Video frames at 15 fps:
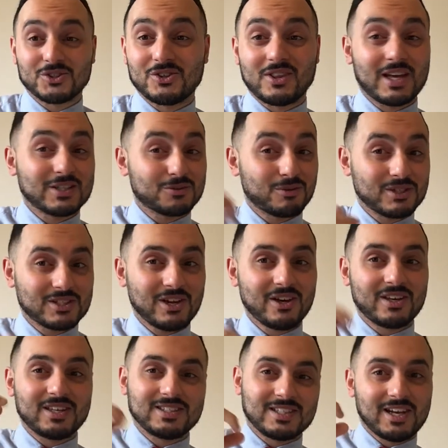that's what it's
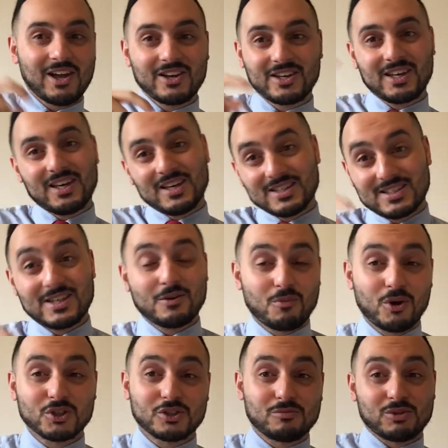like. It's like he is in a
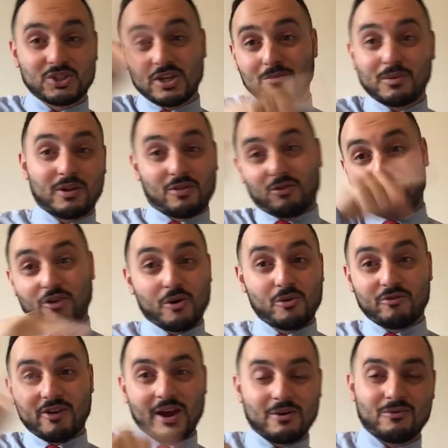washing machine being thrown
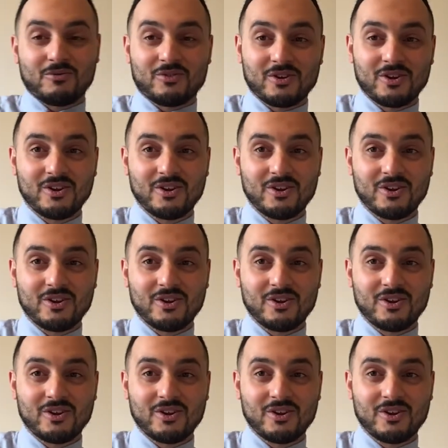around.